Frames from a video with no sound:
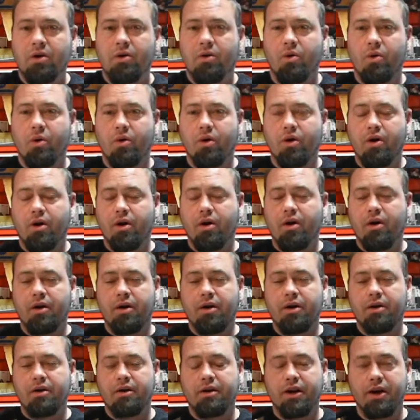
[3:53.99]
or
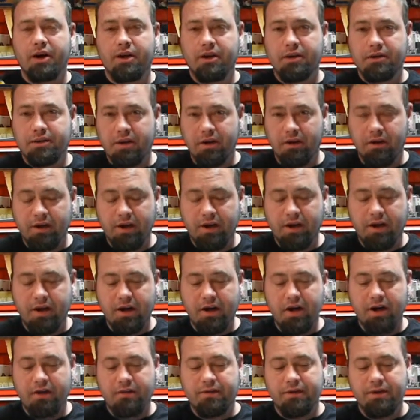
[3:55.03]
a utility
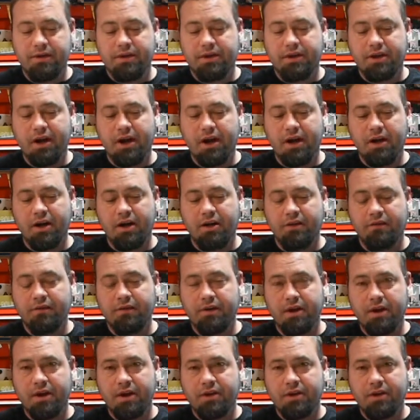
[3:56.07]
knife to kind of